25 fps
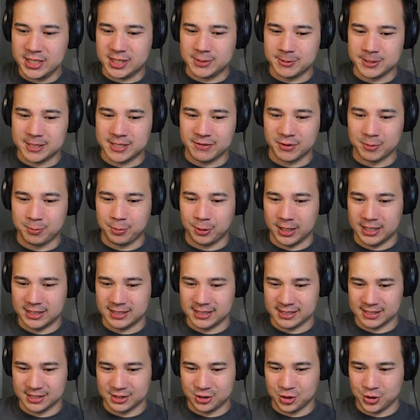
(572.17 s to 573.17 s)
specific
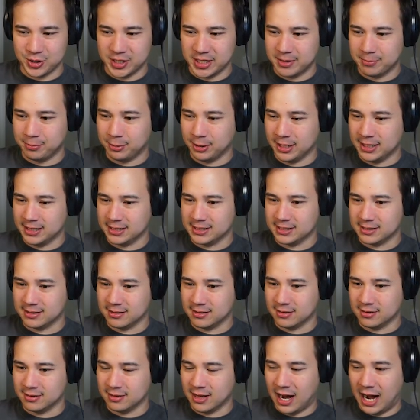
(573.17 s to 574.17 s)
places that you need to place
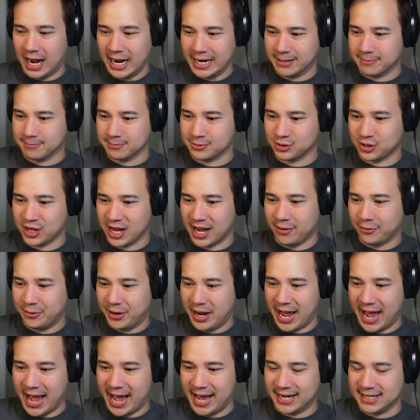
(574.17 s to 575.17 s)
the items
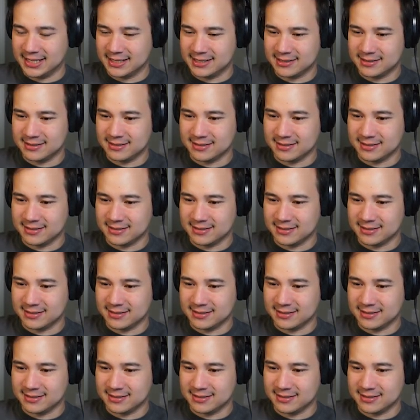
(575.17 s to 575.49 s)
down at.